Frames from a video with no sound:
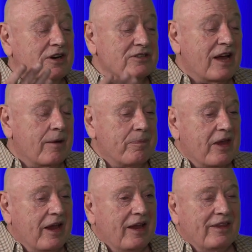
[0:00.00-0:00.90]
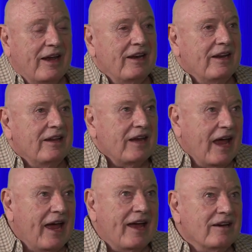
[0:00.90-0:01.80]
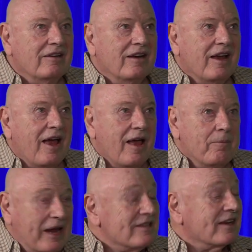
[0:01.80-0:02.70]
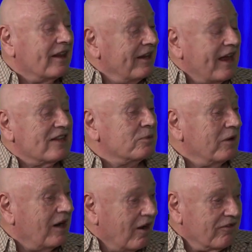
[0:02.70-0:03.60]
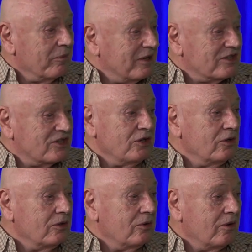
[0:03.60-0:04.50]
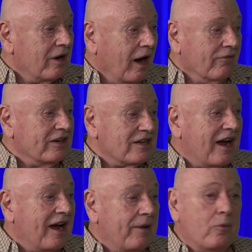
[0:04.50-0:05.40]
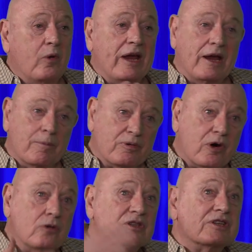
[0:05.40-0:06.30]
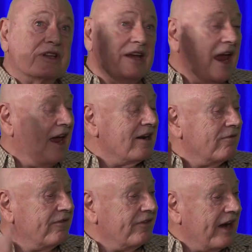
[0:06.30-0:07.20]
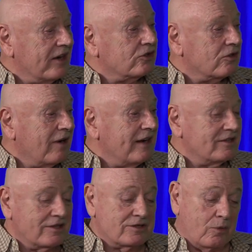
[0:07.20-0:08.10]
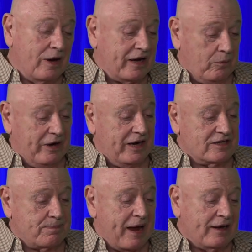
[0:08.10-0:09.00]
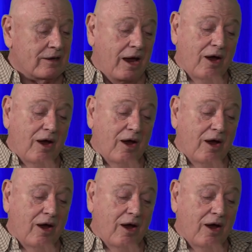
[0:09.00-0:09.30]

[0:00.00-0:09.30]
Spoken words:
goes up. Then in the end, basically that's what governments do every time we approach the end of a financial crisis. So what can we expect?